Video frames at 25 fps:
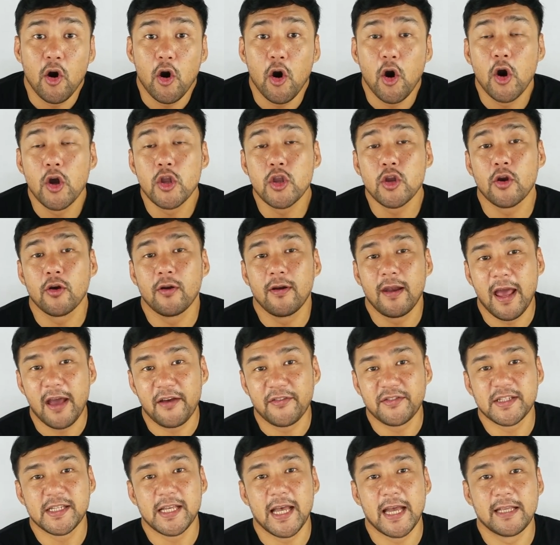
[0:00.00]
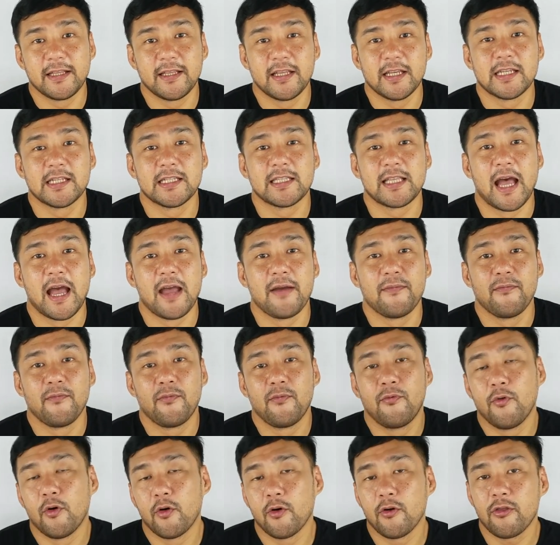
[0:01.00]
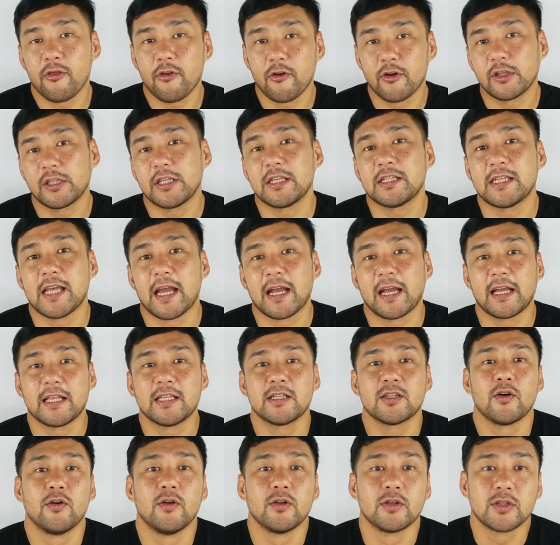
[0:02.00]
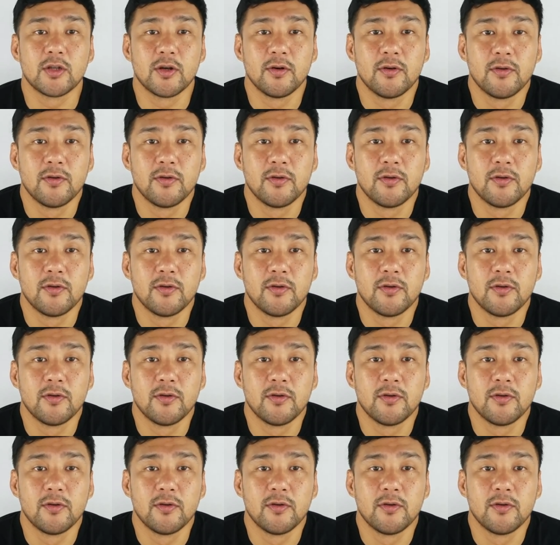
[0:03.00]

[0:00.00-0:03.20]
on your left side this time for thirty seconds also.